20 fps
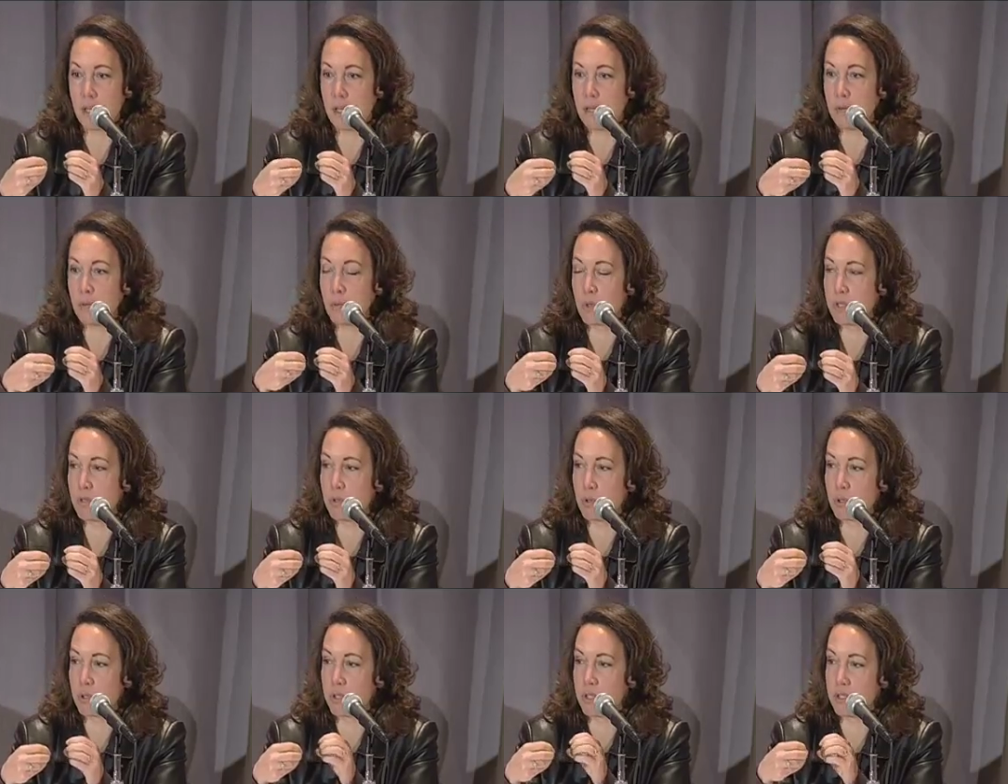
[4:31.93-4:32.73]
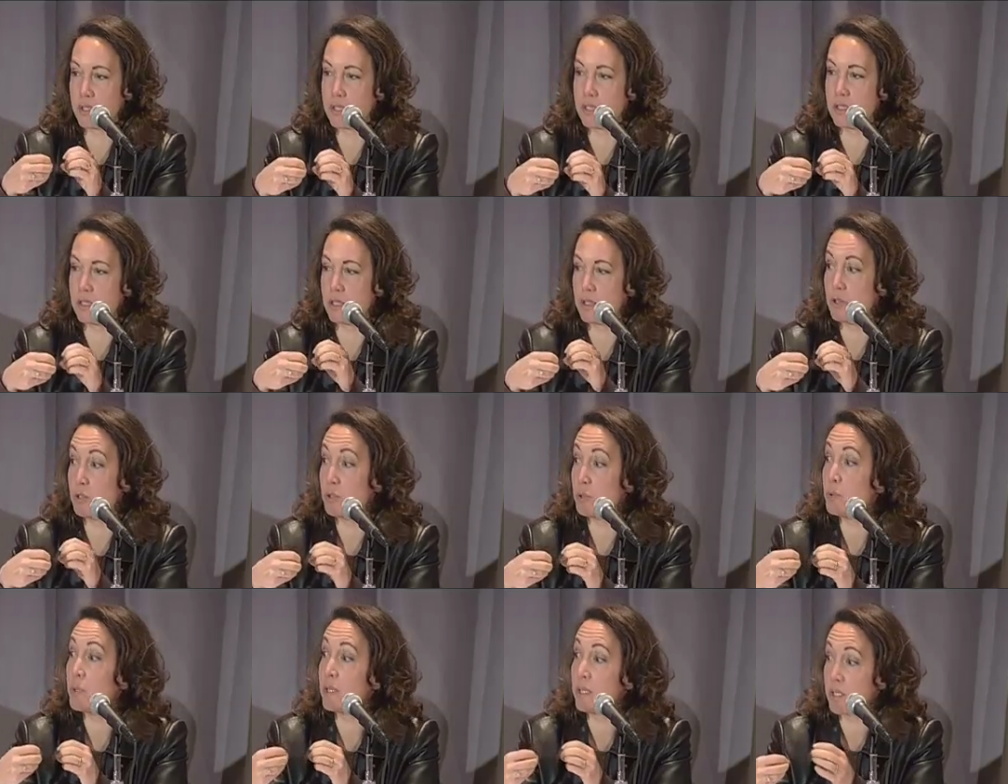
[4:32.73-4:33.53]
and resources into
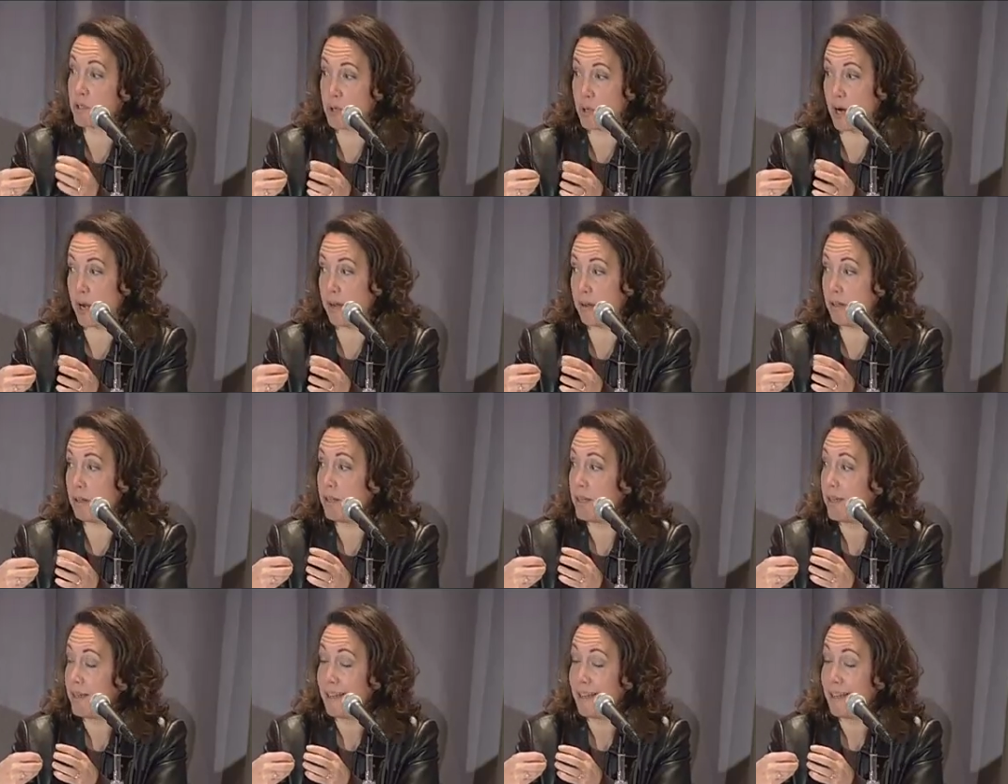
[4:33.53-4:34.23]
doing a trial